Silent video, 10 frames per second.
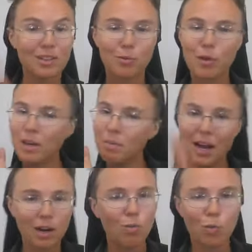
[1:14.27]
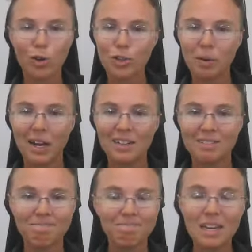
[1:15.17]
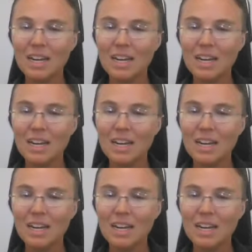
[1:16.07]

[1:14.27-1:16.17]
their running back, Walter Payton.